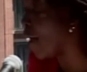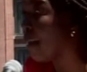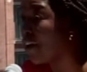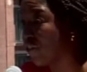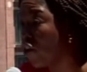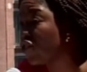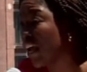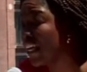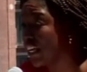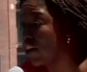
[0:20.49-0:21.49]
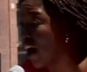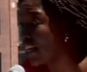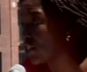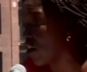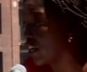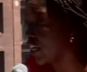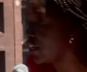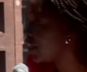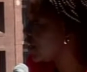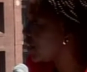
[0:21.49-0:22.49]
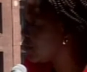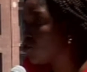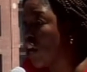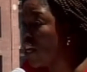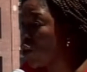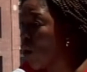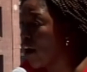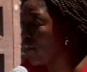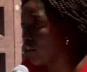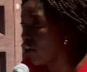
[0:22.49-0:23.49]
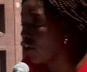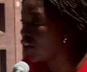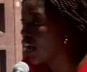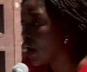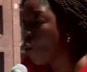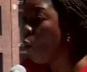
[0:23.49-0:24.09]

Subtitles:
And my first day here, I started January 3rd,